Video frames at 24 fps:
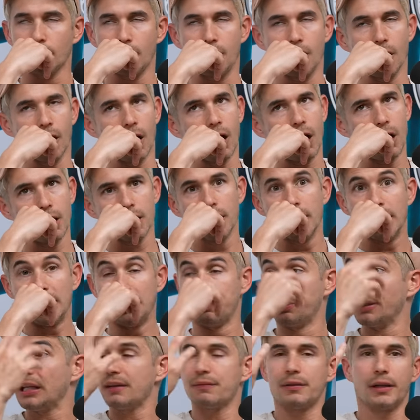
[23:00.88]
God,
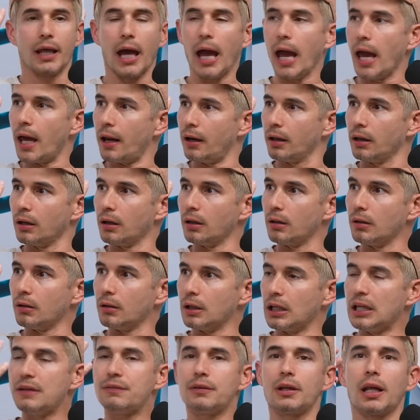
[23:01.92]
but even that,
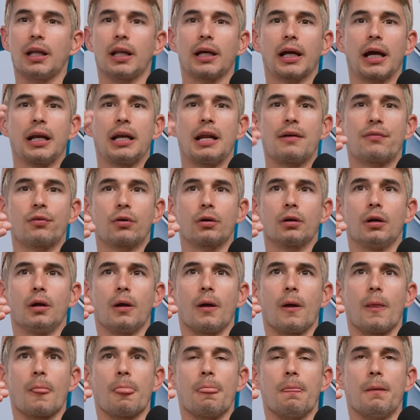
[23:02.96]
even that, like I never,
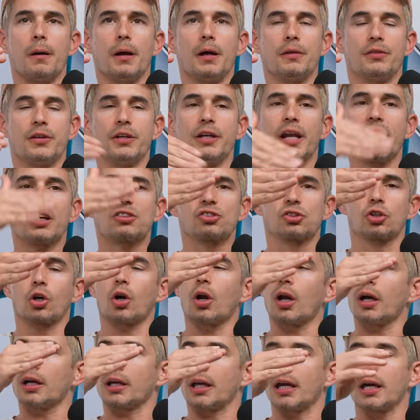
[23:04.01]
the next
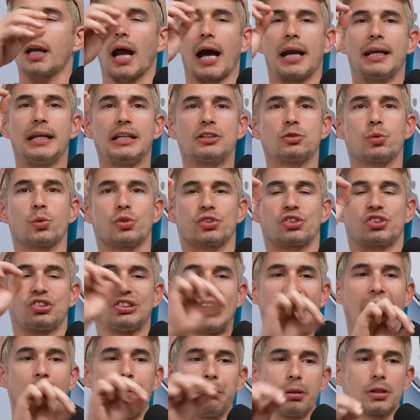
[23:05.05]
girl I get, I need to
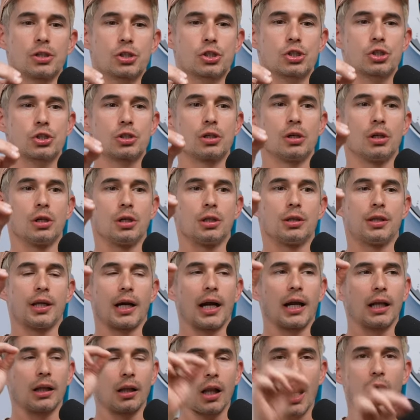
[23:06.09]
establish that
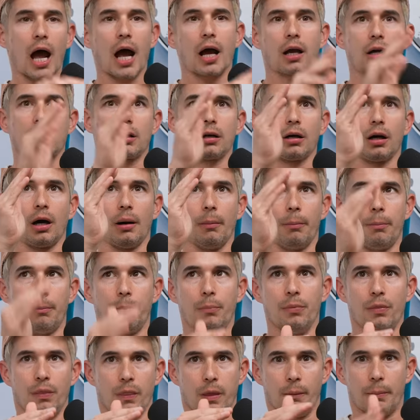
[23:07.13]
I lock a,
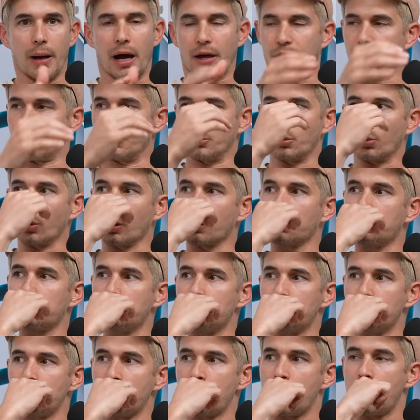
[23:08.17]
the bathroom door.
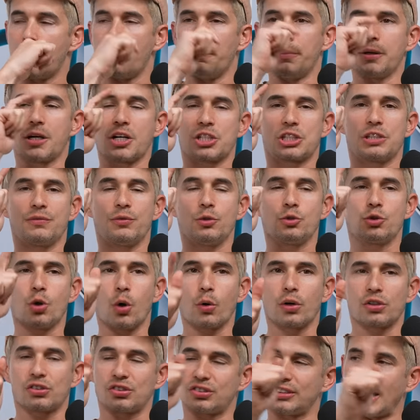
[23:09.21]
Because if you
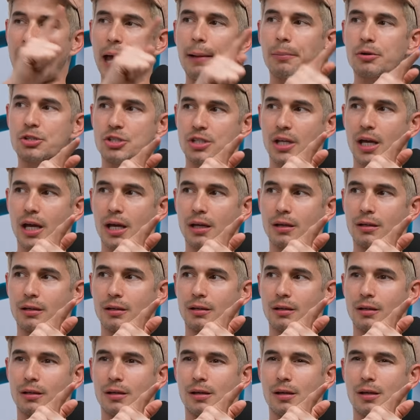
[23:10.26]
don't establish that,
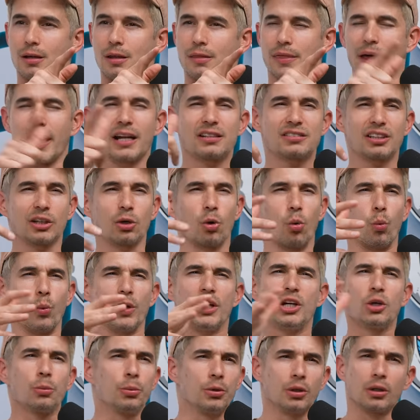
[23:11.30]
then it's like
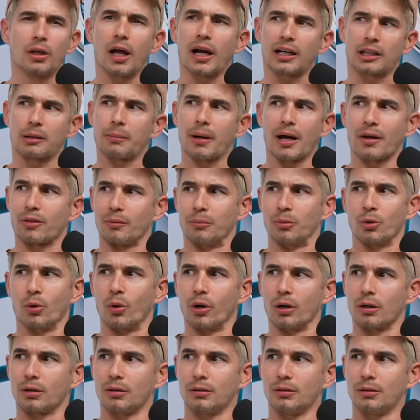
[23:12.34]
weird when you lock the bathroom door.
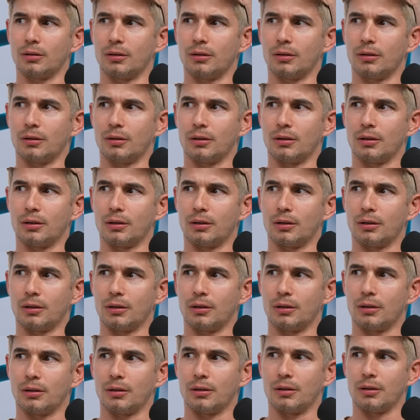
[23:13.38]
Right.
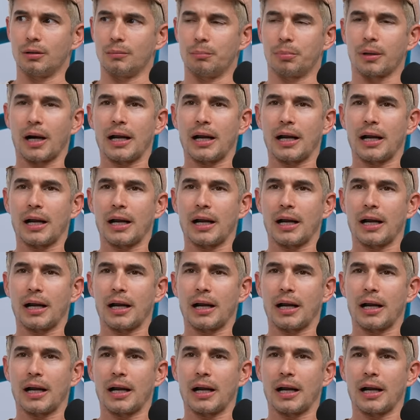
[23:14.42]
But